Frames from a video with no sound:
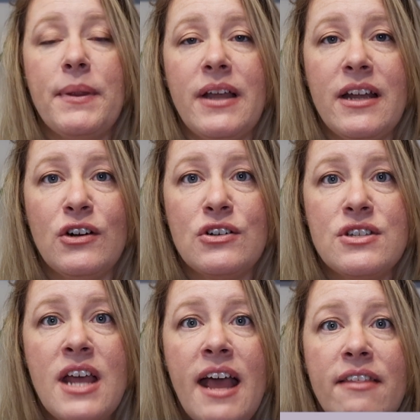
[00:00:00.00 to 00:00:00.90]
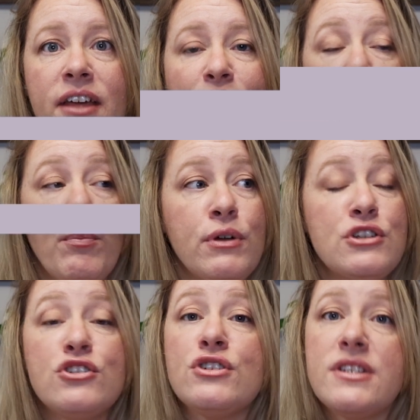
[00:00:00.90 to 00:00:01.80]
planners that you
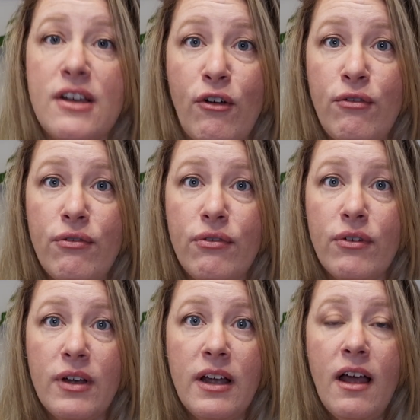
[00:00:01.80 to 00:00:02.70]
print yourself,